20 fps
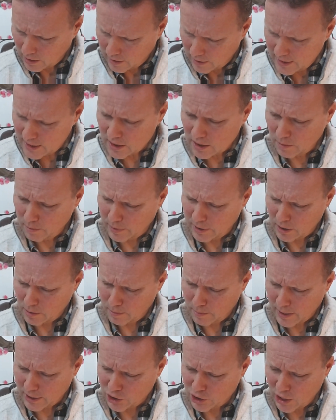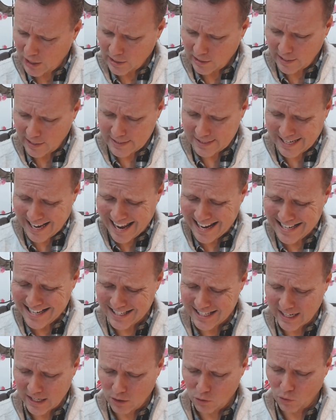This can be done by gently
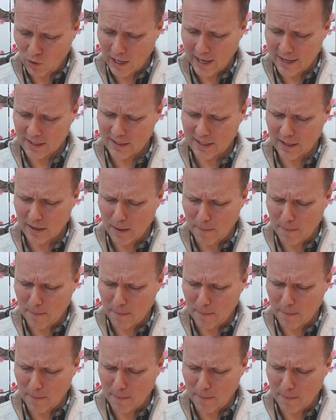tensing and relaxing